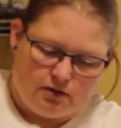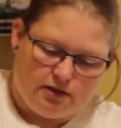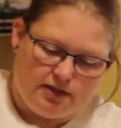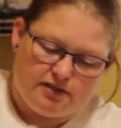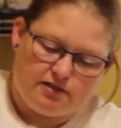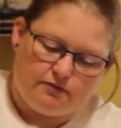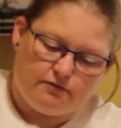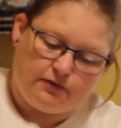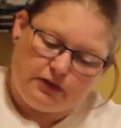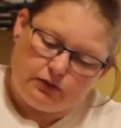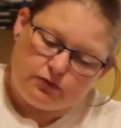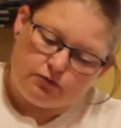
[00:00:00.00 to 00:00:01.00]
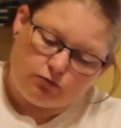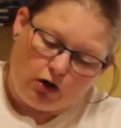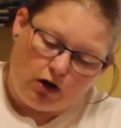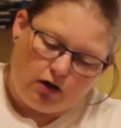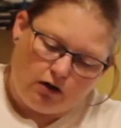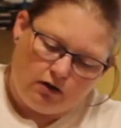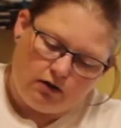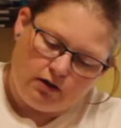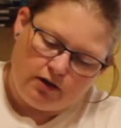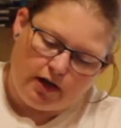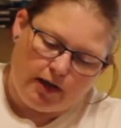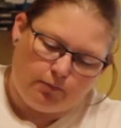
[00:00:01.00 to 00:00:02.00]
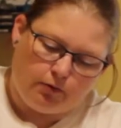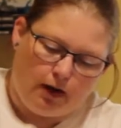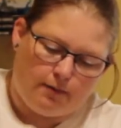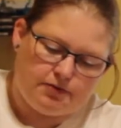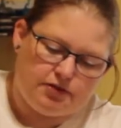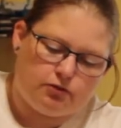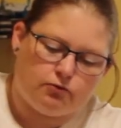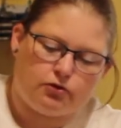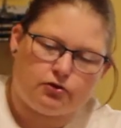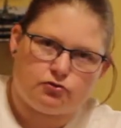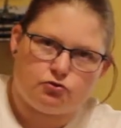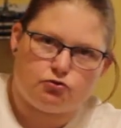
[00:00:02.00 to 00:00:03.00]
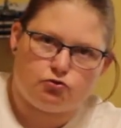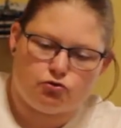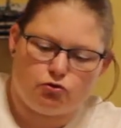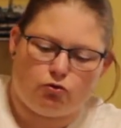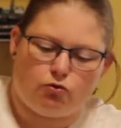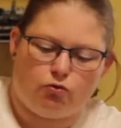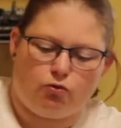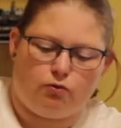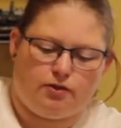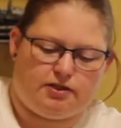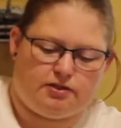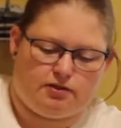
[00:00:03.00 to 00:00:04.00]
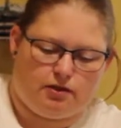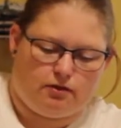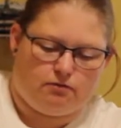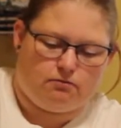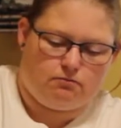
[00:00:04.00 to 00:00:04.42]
This feels wrong. I promise you it looks so cool when it's done.